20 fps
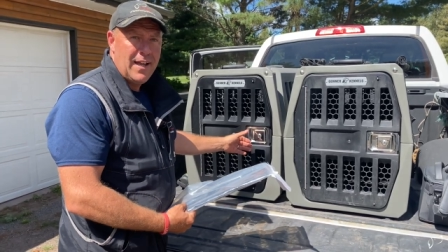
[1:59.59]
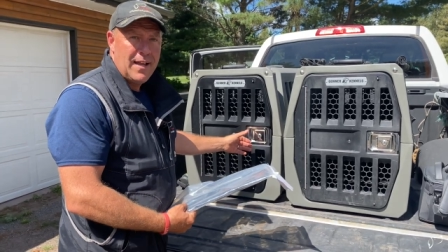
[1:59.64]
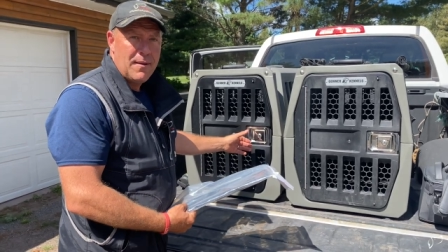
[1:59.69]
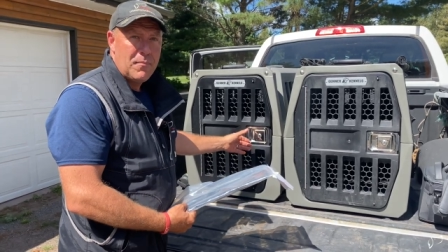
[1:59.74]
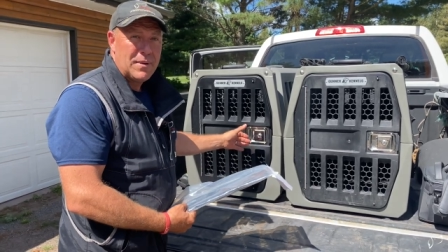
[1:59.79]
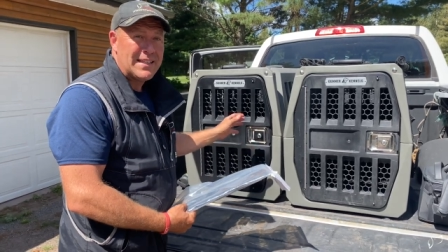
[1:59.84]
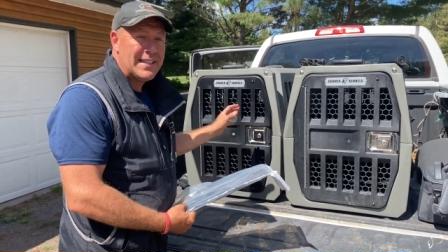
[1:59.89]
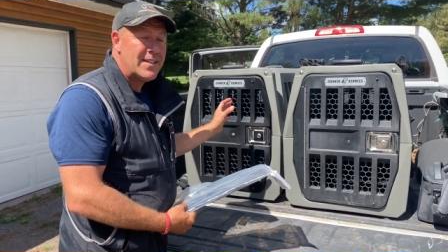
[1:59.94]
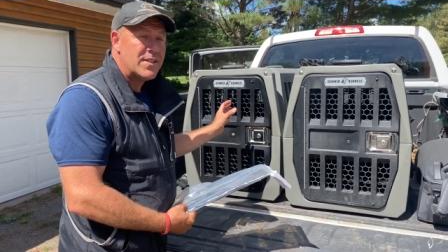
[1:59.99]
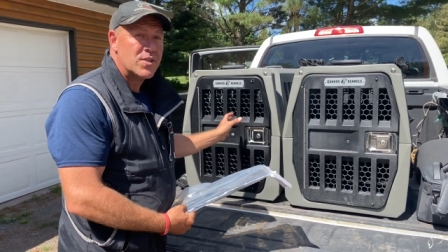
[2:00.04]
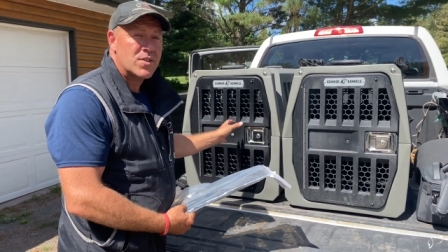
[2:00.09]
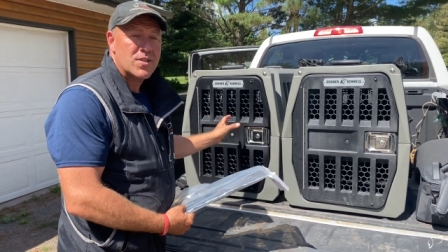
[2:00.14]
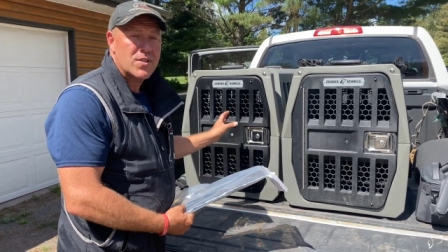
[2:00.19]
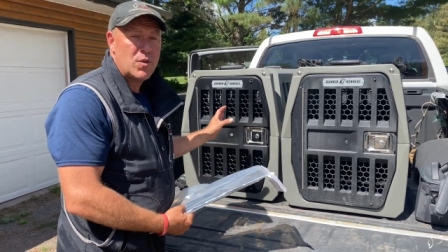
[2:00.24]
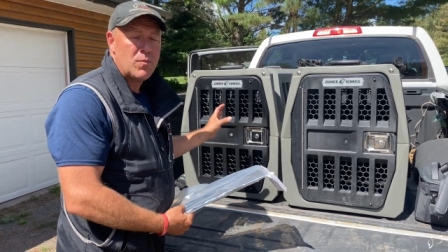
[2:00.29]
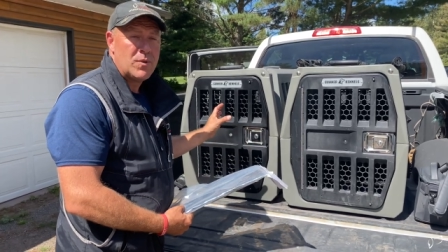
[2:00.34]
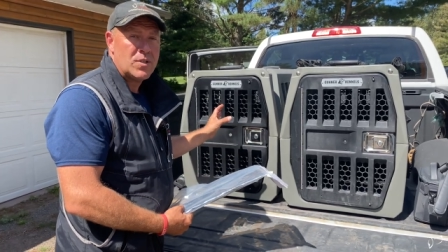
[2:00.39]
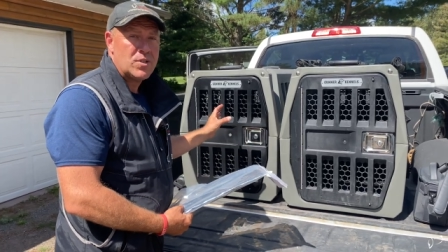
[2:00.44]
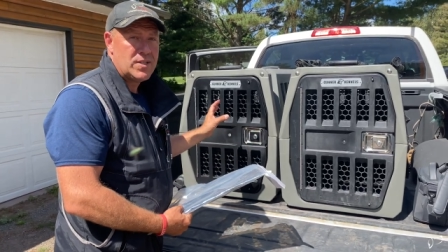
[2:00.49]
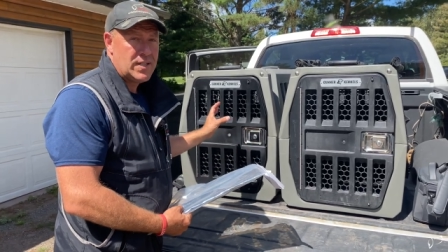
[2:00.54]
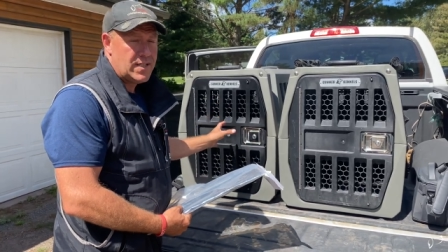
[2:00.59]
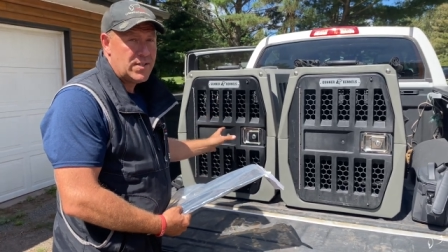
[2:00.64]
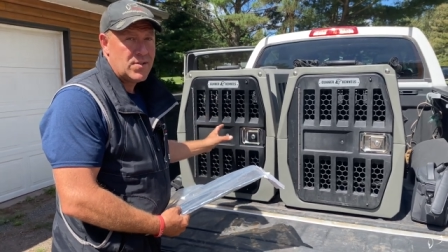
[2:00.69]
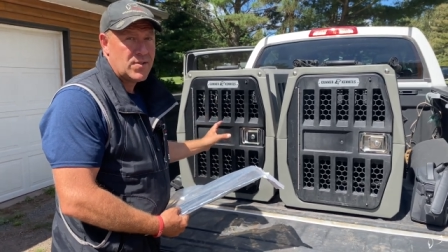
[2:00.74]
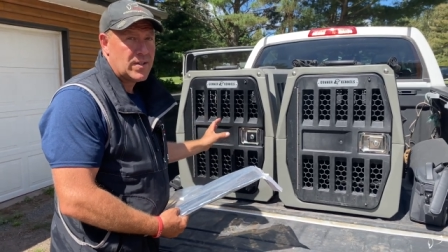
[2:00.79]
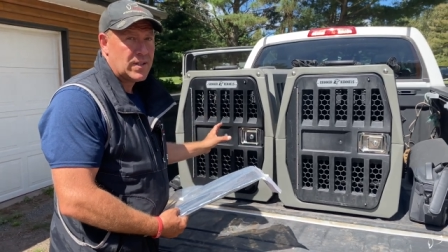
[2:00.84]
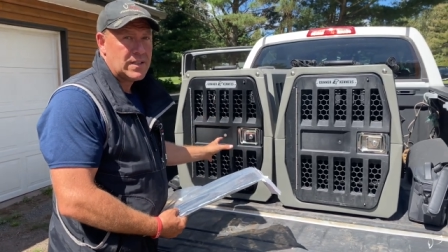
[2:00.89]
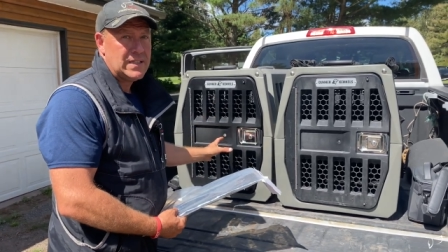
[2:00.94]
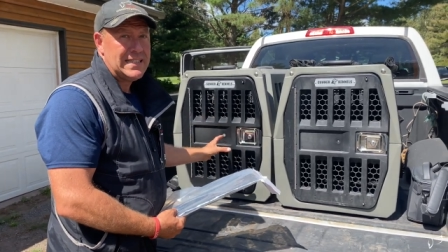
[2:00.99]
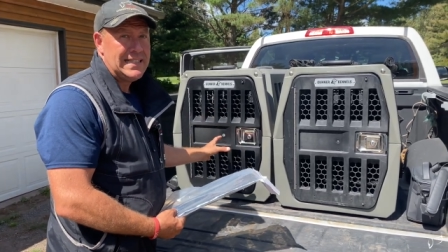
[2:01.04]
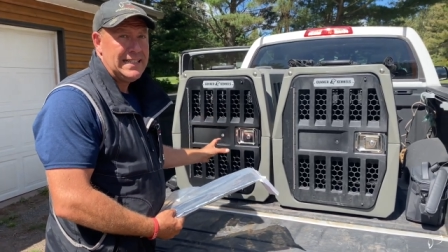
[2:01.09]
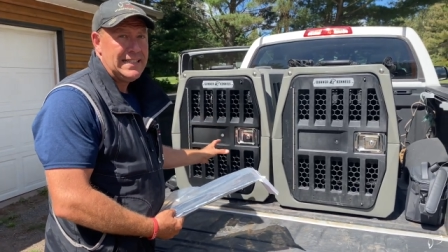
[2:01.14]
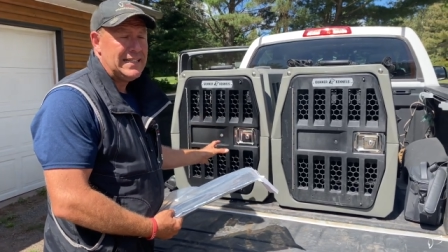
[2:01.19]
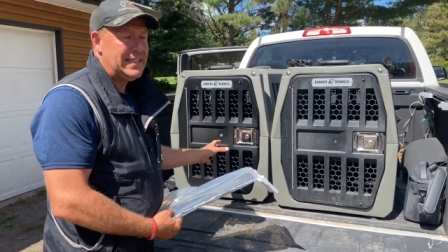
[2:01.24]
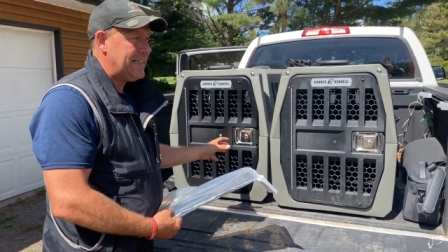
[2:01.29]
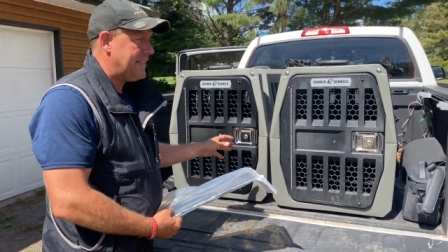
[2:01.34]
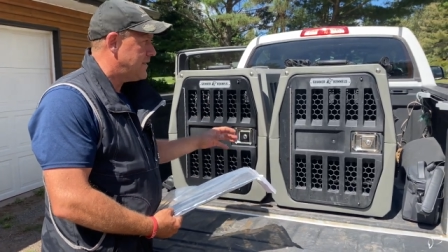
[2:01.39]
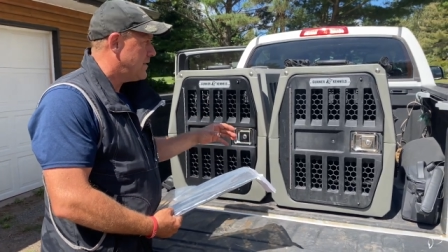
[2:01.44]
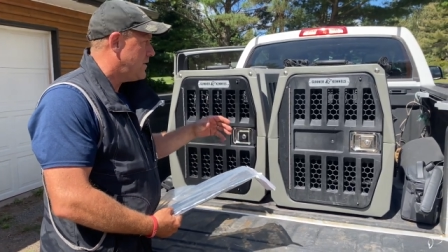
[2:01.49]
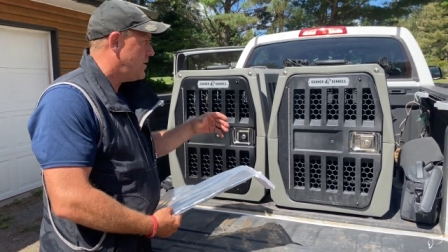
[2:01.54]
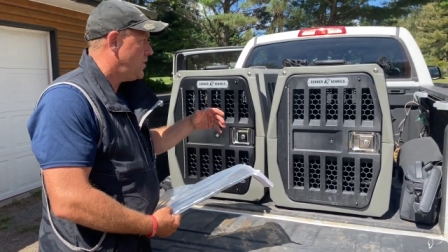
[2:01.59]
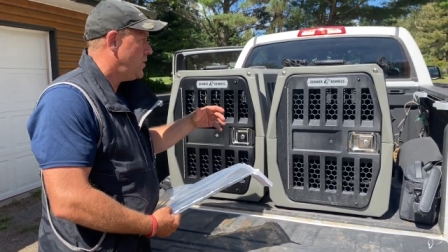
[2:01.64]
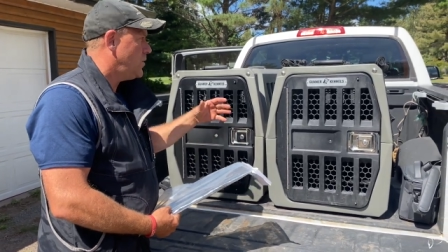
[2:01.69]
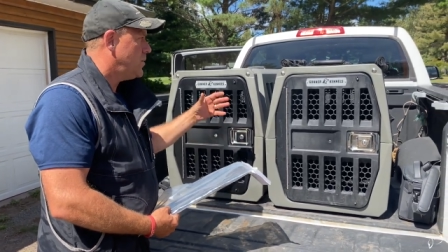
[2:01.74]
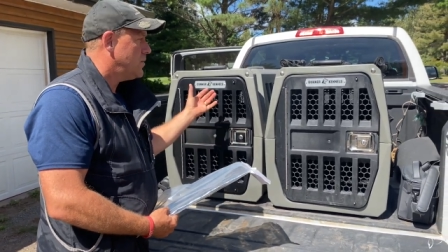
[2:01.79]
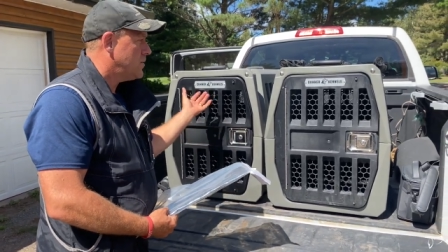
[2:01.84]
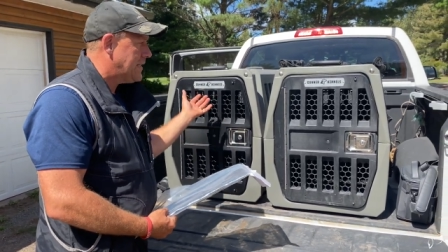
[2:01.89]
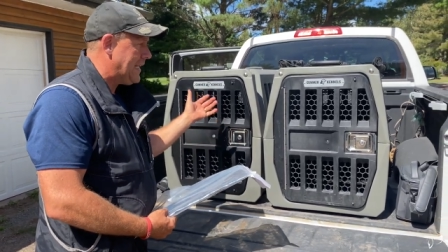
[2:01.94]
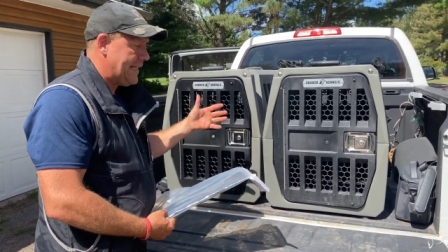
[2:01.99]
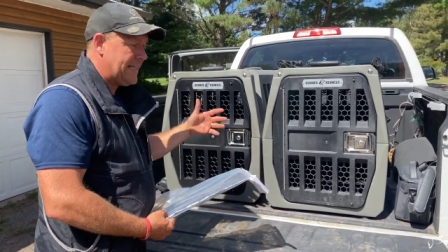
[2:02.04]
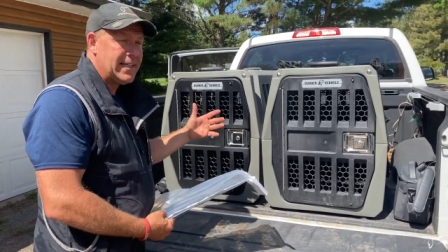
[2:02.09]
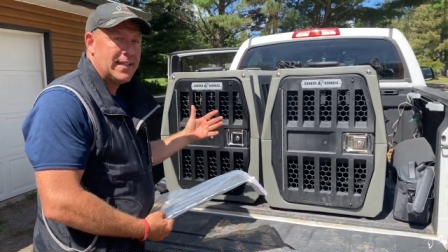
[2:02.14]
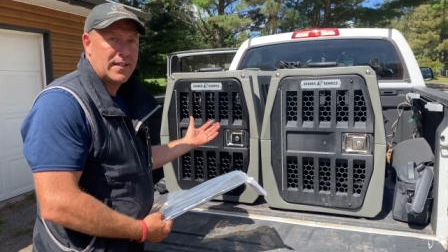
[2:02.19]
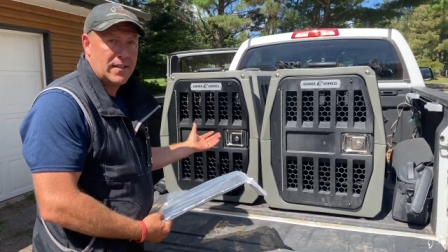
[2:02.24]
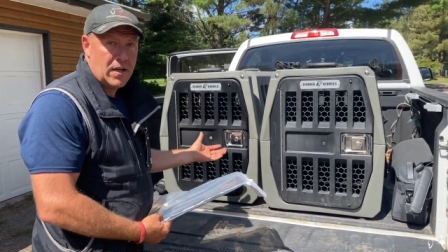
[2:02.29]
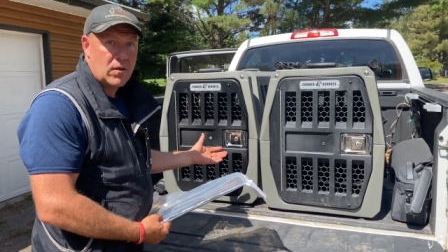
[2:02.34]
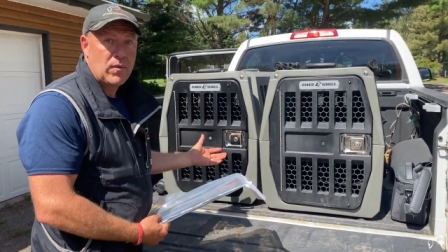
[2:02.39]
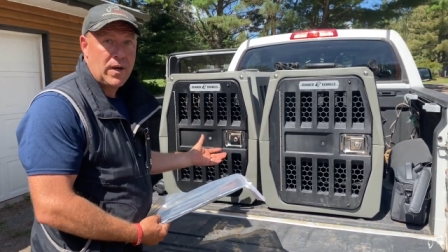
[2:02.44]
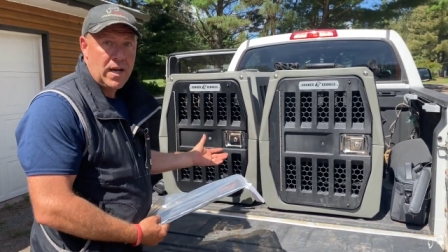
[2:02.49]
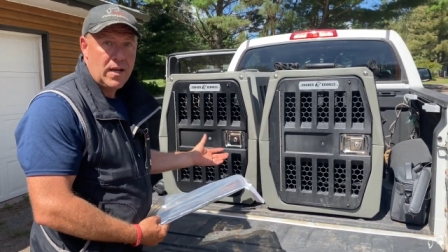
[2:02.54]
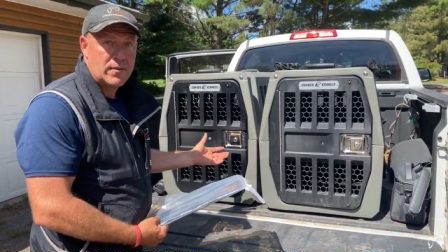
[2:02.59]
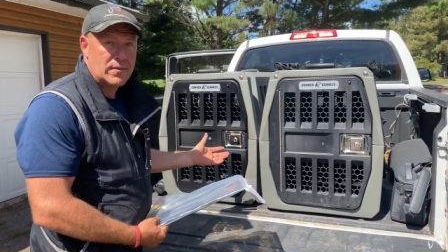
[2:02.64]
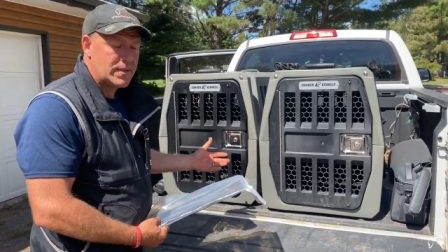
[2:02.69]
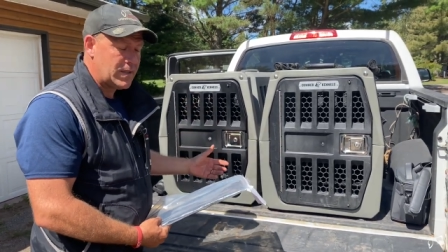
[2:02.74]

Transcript: but these are so much easier to clean and to take around.